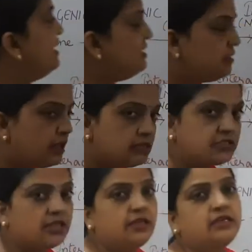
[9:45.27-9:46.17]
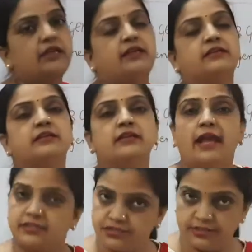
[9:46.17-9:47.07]
intergenic
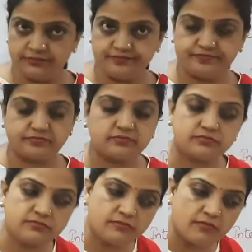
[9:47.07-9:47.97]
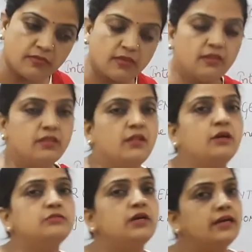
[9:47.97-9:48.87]
interaction.
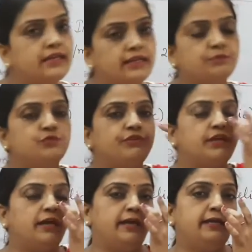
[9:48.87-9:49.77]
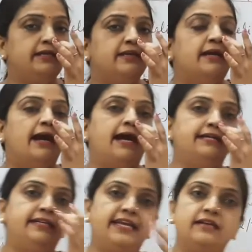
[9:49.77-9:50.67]
Now again moving ahead,
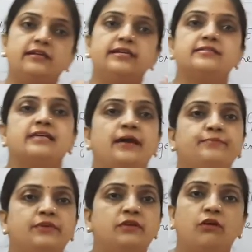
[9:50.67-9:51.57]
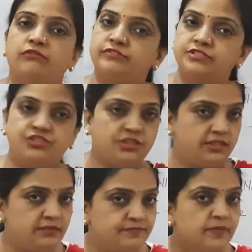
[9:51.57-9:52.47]
I take an example of a
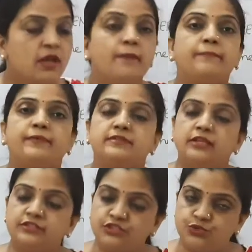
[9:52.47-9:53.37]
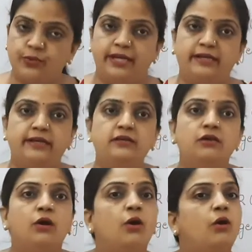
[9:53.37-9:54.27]
gene situated
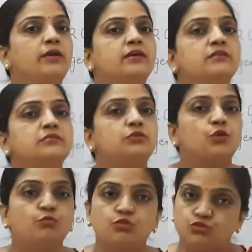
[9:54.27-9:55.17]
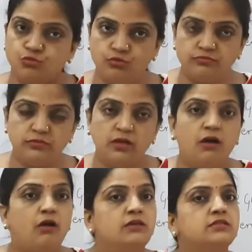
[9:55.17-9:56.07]
on a chromosome
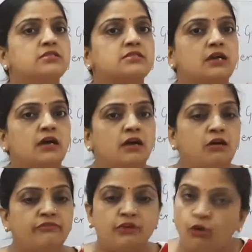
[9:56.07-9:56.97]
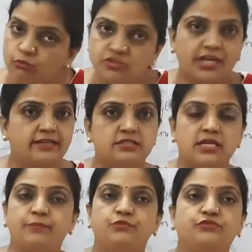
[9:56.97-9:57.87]
of a homozygous
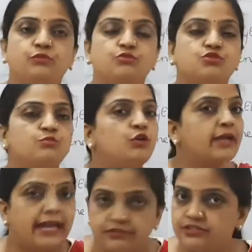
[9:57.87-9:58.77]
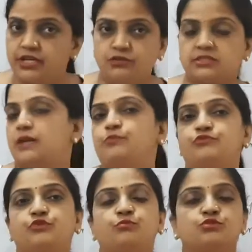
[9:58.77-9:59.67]
type of chromosome or a heterozygous type
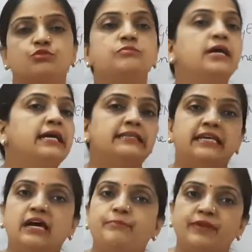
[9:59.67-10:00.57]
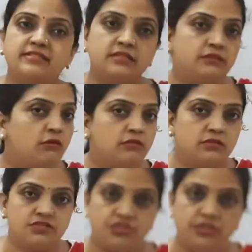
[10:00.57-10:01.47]
of chromosome. They are present on
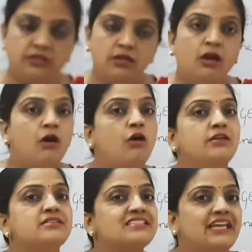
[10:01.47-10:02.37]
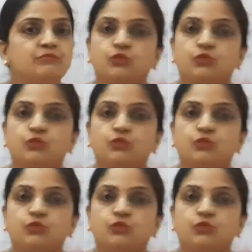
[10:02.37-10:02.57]
a gene on a same